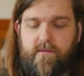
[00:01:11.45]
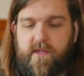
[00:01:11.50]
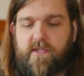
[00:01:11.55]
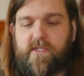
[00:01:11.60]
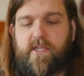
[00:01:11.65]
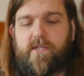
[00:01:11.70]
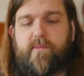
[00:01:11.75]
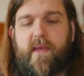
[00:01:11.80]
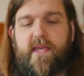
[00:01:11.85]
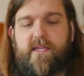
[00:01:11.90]

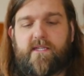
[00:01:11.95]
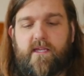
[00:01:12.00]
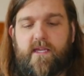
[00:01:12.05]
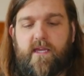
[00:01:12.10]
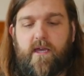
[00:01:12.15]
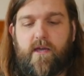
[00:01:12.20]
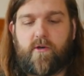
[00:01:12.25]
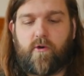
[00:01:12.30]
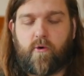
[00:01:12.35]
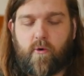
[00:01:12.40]
This is
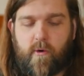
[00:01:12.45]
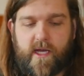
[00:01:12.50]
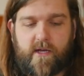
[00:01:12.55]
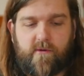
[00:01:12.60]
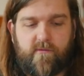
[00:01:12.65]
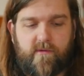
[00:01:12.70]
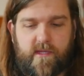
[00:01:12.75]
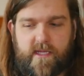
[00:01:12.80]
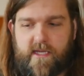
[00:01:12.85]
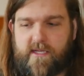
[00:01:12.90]
basically a
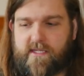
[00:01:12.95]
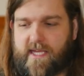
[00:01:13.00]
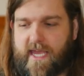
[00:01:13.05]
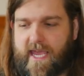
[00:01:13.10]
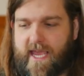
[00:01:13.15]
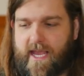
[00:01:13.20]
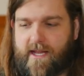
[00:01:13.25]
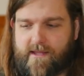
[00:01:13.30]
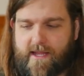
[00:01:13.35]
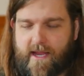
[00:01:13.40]
quick release
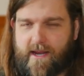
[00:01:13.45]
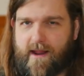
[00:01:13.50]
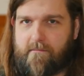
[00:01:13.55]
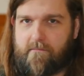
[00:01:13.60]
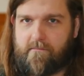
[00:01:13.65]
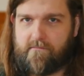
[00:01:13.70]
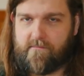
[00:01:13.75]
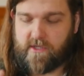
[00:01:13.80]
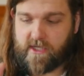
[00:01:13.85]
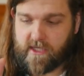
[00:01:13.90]
kit that
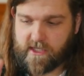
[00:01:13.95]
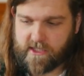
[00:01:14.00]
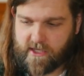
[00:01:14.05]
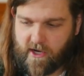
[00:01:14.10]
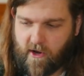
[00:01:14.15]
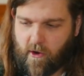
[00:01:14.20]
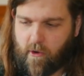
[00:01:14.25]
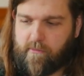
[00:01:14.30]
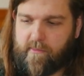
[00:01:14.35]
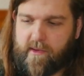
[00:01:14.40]
I'm just
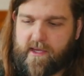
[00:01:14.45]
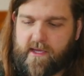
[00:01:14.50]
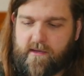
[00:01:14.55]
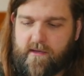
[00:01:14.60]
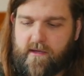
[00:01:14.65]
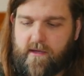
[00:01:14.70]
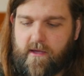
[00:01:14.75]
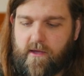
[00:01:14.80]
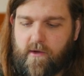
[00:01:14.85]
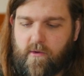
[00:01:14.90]

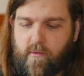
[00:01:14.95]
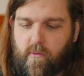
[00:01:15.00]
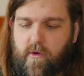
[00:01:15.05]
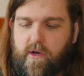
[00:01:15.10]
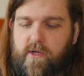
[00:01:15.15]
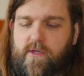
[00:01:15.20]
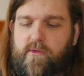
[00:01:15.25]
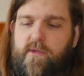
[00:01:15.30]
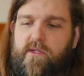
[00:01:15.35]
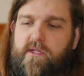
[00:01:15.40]
hoping
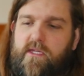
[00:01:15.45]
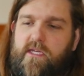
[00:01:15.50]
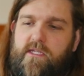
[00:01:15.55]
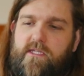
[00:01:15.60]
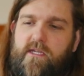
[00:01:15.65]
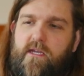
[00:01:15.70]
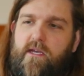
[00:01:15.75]
works with these